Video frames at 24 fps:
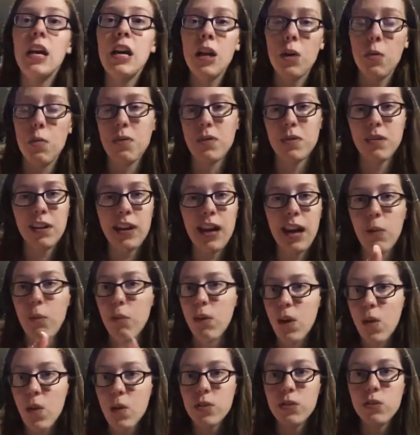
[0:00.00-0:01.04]
It was again one
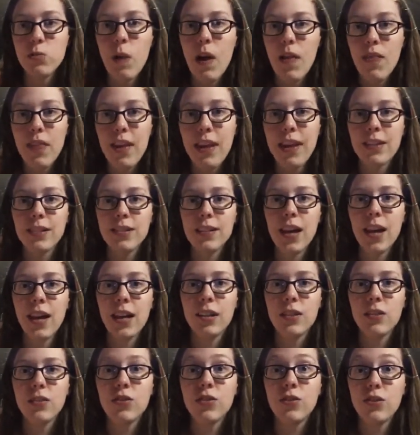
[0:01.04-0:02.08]
of those sweat things that
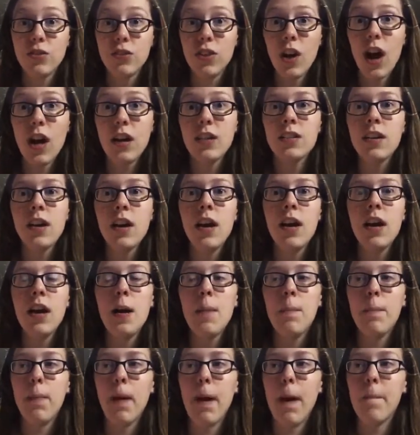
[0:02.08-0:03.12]
sucked.
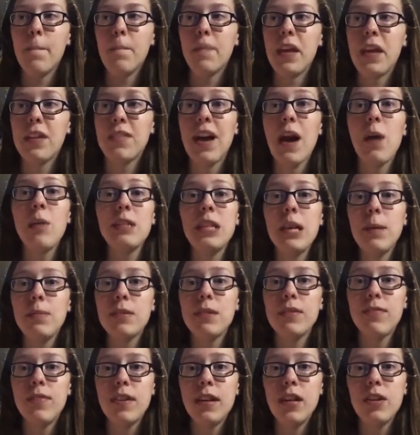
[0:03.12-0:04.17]
But if I was able to
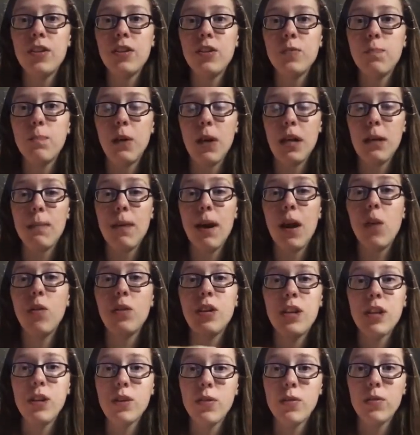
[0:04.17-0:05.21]
finish putting my
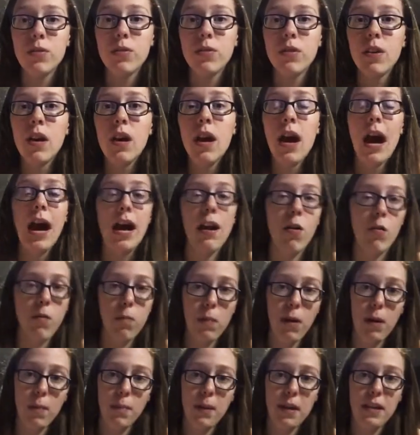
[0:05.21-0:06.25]
ODUs on over
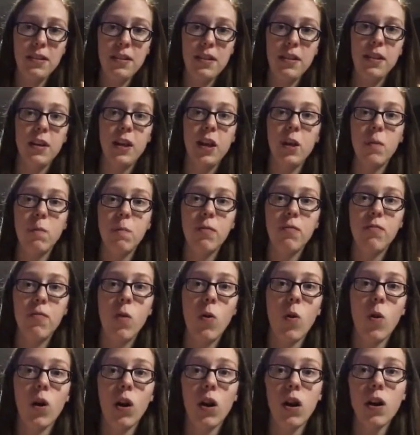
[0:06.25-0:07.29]
my PT gear
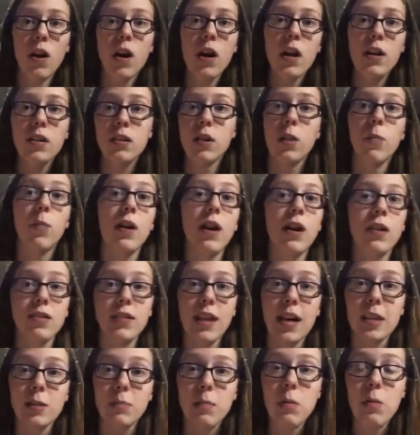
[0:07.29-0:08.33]
before someone else
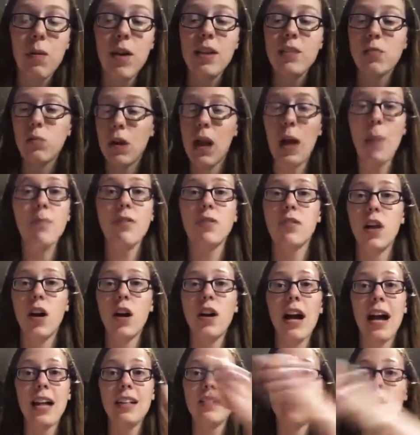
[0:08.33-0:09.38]
next to me was, when I was done,
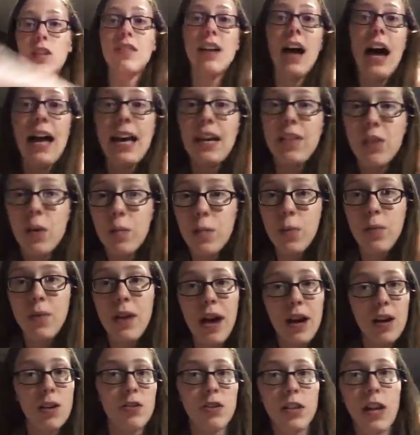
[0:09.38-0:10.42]
I'd start tying their
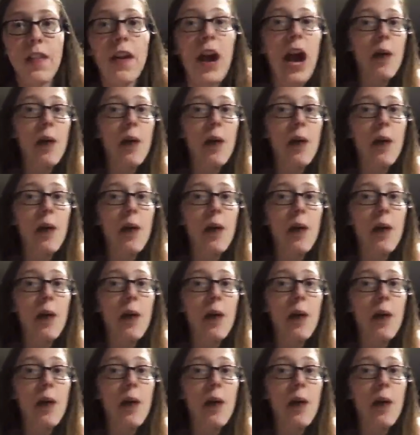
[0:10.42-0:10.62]
boondockers together.